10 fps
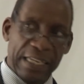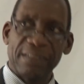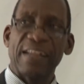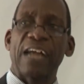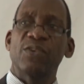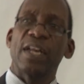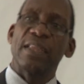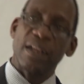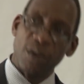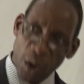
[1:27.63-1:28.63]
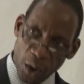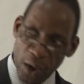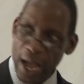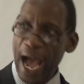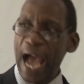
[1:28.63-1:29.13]
It is actually the law
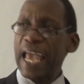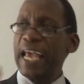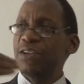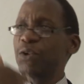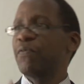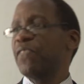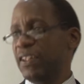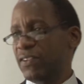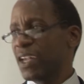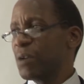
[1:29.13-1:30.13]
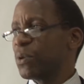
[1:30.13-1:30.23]
ahead of this,